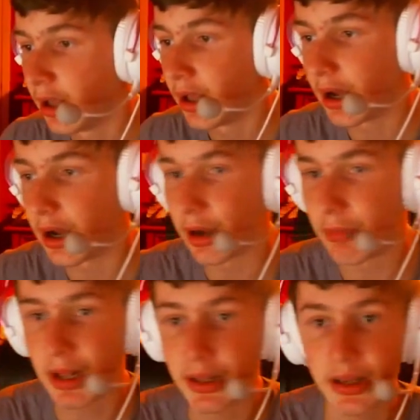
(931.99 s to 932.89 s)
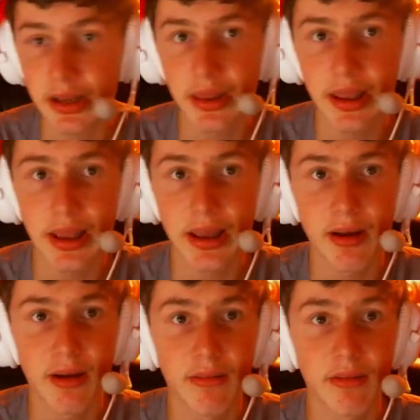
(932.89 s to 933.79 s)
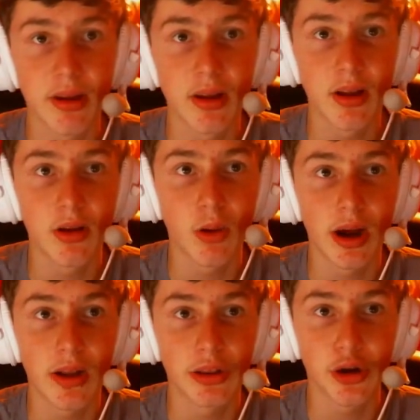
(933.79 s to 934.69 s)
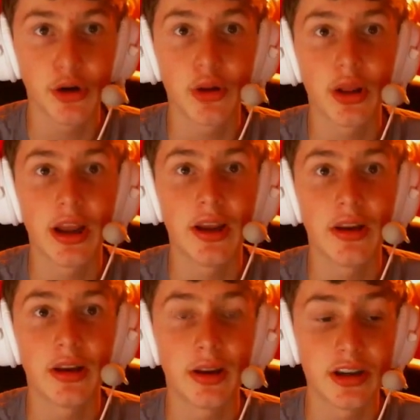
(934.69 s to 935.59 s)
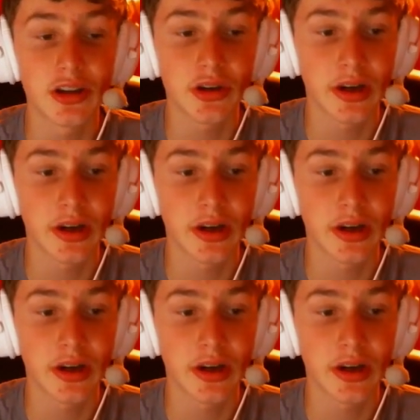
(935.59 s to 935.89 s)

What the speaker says: Bot lane they have Wild Turtle and Adrian.